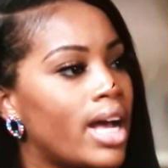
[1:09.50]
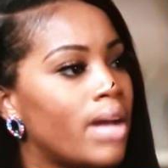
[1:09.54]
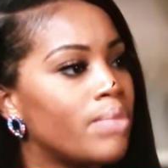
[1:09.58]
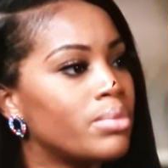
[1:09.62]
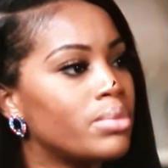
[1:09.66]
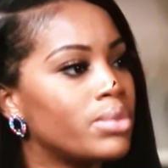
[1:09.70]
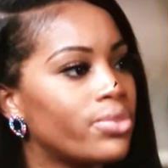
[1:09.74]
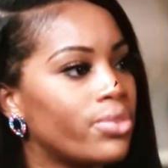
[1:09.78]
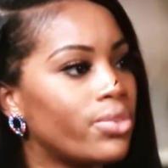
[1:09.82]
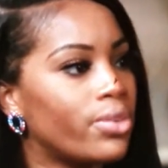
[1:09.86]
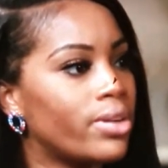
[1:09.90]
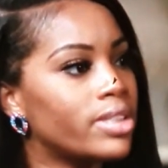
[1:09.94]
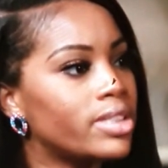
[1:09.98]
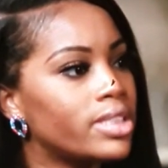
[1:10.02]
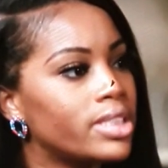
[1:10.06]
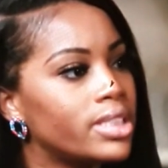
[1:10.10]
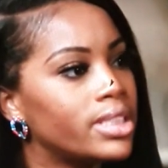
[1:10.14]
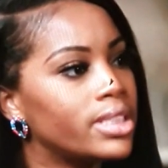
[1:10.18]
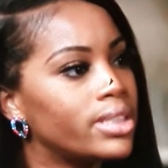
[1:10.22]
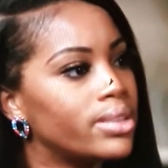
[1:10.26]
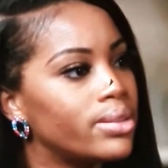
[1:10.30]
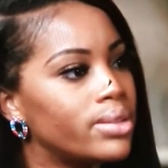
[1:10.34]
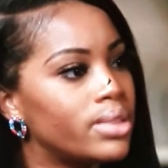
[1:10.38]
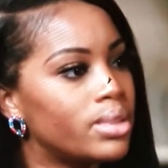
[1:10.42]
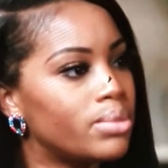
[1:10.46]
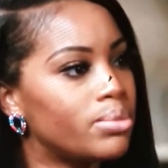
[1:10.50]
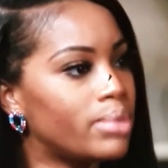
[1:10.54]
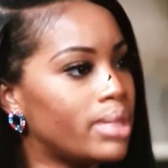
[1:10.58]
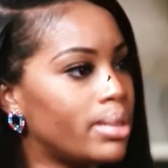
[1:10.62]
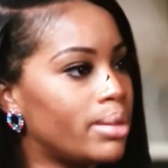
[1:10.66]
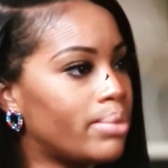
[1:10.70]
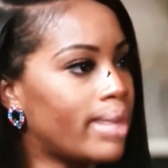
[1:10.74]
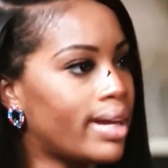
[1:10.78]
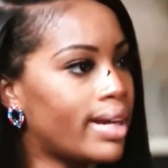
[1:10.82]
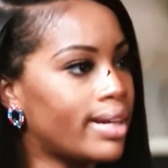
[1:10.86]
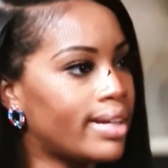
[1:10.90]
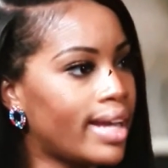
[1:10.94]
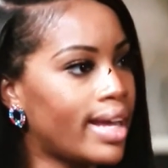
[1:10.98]
times for Shaquille to
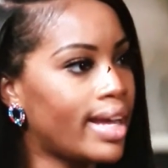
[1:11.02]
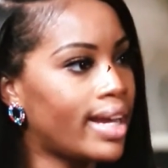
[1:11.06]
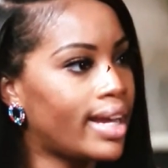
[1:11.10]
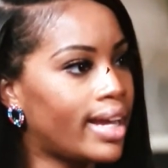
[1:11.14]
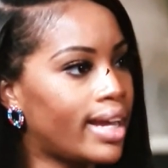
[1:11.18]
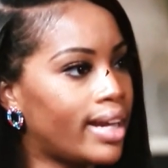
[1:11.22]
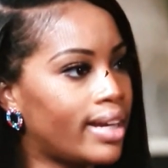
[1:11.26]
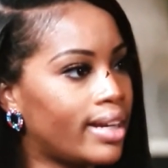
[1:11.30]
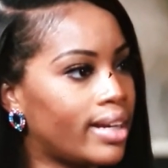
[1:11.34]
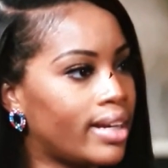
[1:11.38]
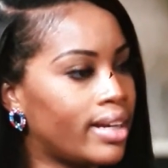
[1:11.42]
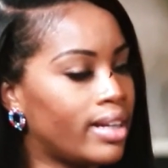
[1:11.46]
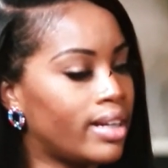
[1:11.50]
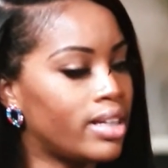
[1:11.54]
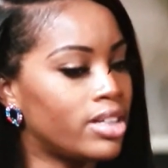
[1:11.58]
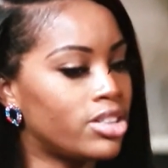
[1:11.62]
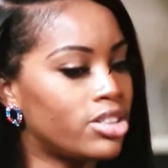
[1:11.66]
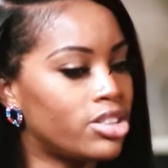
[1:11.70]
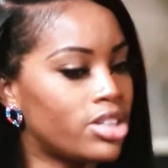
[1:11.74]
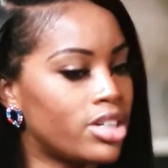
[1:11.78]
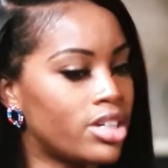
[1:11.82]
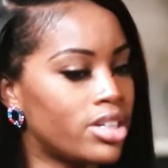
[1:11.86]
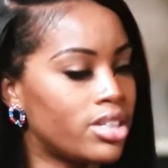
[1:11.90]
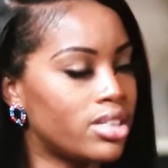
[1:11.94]
meet my dad, and it